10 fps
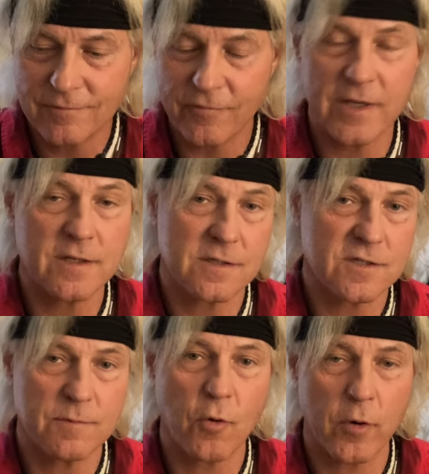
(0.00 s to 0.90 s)
Venus is
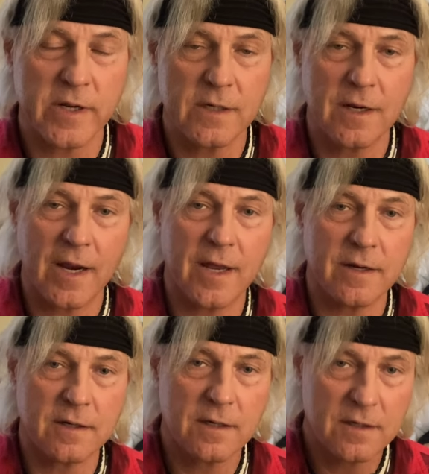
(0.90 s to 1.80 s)
the morning
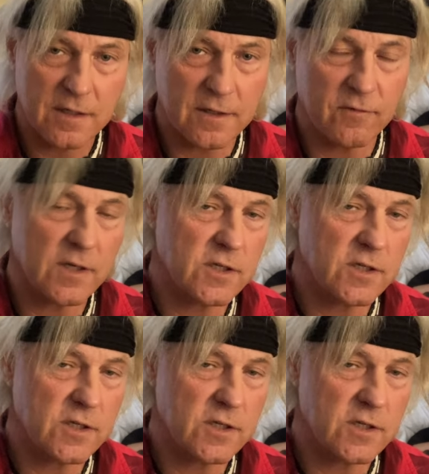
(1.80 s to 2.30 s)
and evening